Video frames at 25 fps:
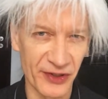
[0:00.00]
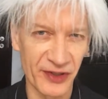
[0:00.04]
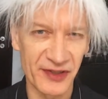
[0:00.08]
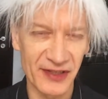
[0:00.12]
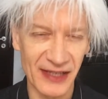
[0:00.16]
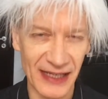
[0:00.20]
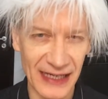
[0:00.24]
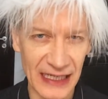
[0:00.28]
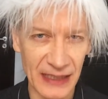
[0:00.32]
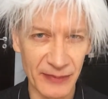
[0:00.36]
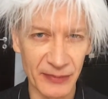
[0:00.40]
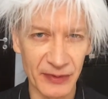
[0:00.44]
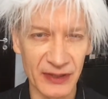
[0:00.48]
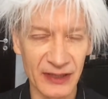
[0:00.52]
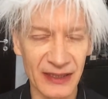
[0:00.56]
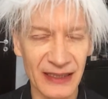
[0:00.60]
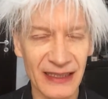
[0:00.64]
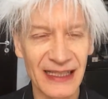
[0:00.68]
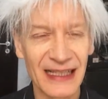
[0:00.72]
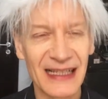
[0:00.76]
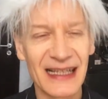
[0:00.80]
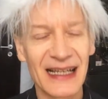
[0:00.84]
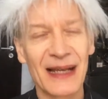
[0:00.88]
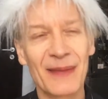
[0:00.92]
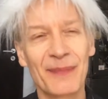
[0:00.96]
table,
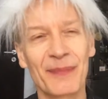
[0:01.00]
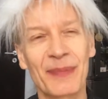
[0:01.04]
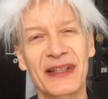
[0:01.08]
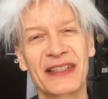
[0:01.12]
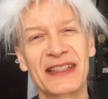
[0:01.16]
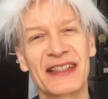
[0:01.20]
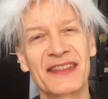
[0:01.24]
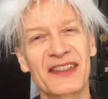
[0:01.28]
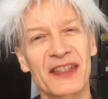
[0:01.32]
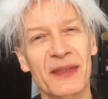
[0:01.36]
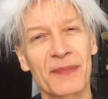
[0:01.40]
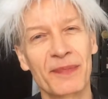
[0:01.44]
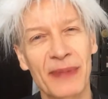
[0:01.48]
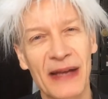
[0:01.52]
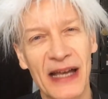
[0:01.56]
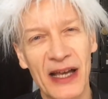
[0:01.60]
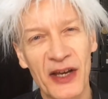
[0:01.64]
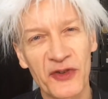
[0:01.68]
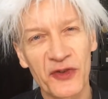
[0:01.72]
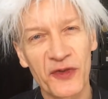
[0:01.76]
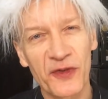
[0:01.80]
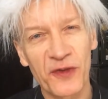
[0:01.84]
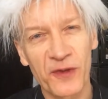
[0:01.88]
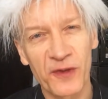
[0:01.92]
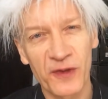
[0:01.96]
but it's
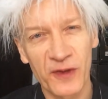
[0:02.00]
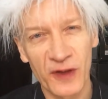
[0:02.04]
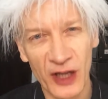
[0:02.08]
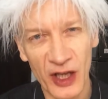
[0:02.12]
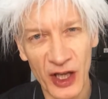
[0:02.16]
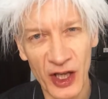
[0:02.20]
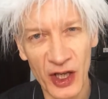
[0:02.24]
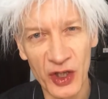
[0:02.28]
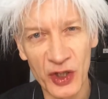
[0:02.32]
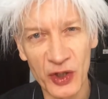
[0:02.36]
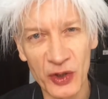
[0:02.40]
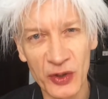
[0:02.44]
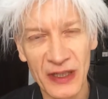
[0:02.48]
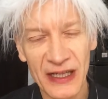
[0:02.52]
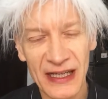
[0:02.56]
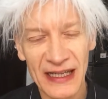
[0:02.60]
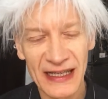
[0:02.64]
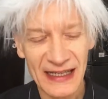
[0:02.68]
about flow.